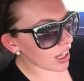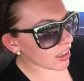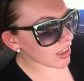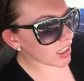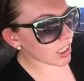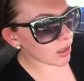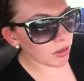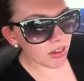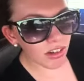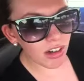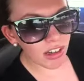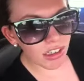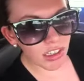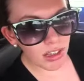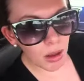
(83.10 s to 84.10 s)
that looks cool.
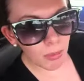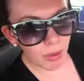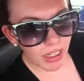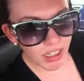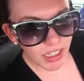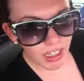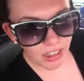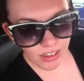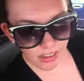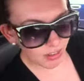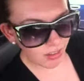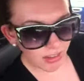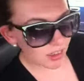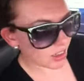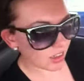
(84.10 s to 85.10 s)
It's a little present.
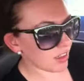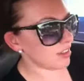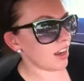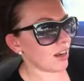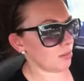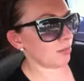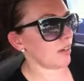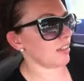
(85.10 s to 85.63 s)
Not a